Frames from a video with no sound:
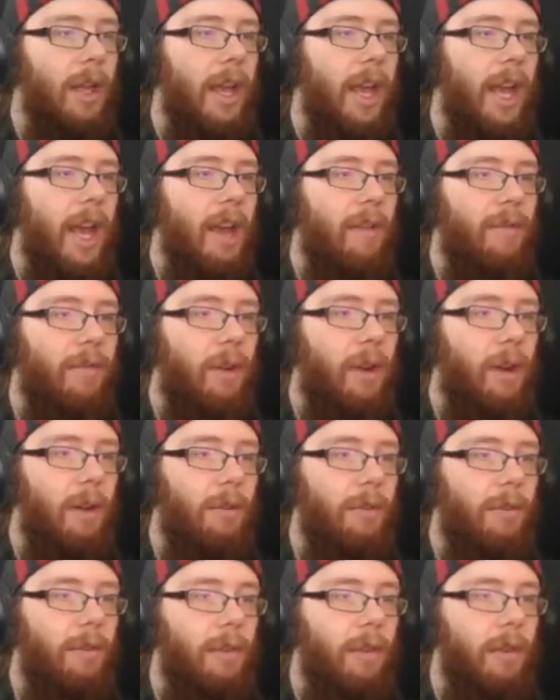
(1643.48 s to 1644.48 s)
F
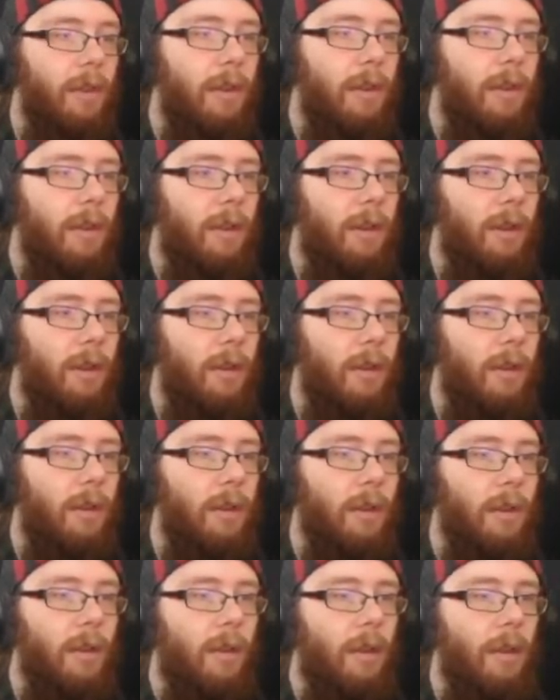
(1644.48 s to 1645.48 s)
off.
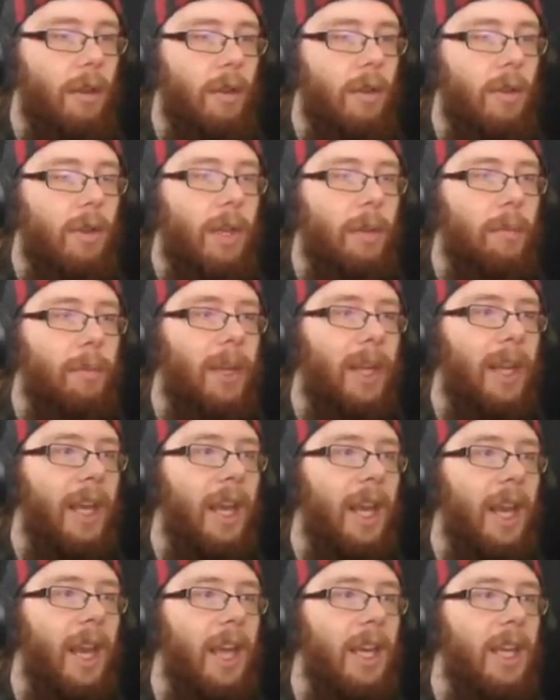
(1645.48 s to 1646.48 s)
You can be
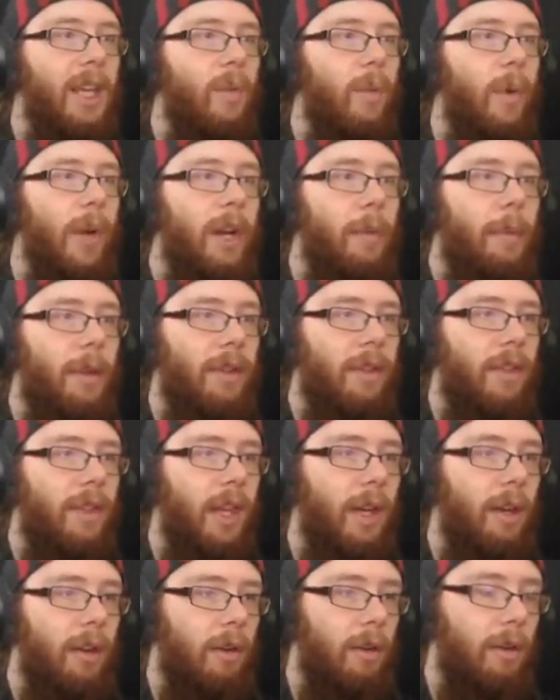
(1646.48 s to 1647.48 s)
anywhere but
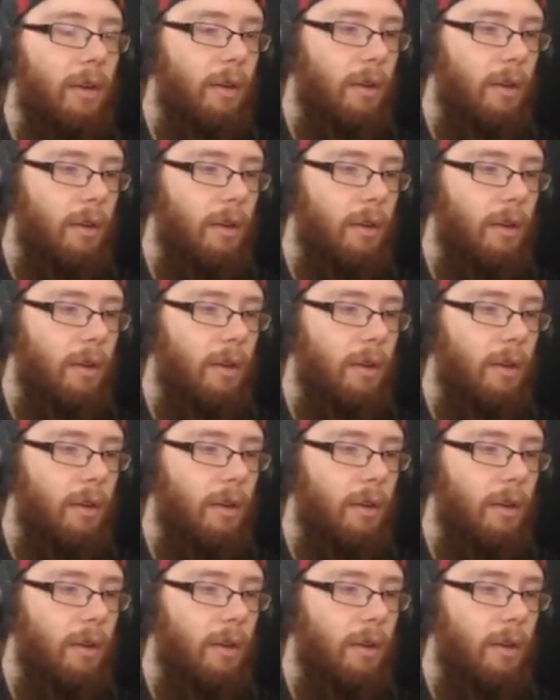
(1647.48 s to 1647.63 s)
there.